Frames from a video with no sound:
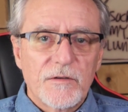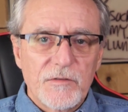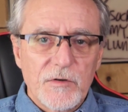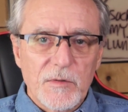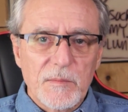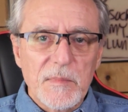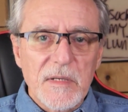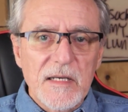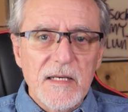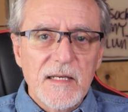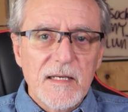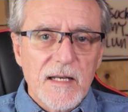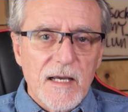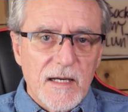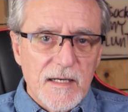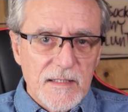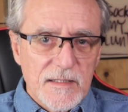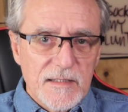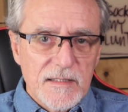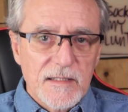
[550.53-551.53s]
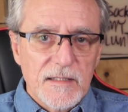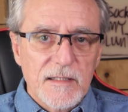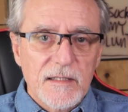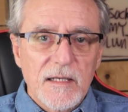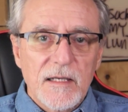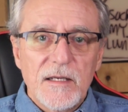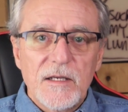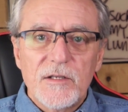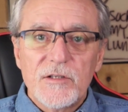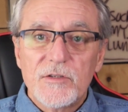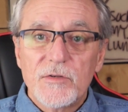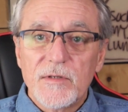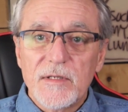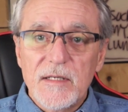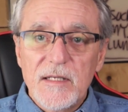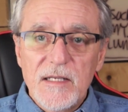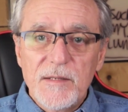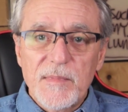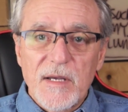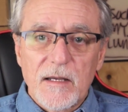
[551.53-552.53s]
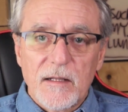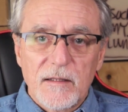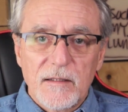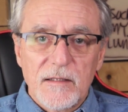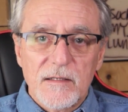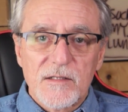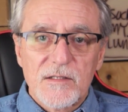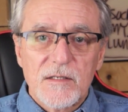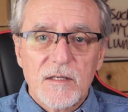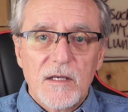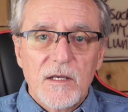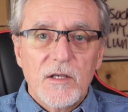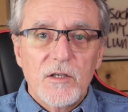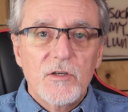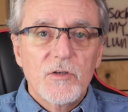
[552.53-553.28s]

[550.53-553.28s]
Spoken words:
of your meeting ID to an email list,